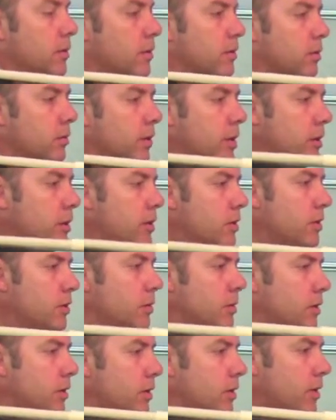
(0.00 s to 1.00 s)
which
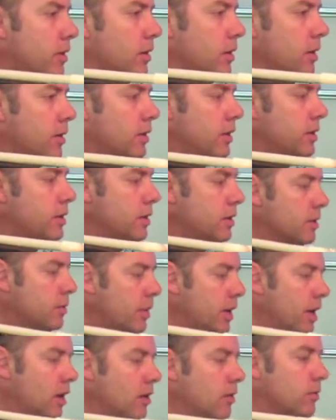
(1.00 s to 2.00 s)
this is
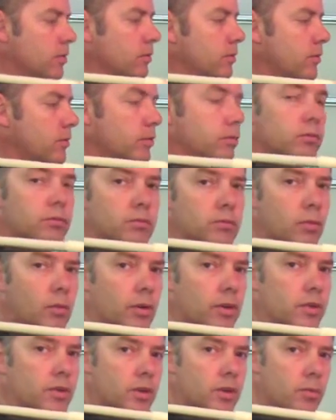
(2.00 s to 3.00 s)
about where
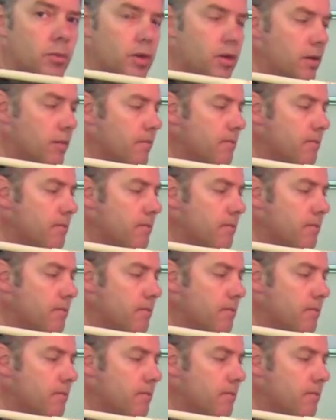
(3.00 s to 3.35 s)
it's going to be,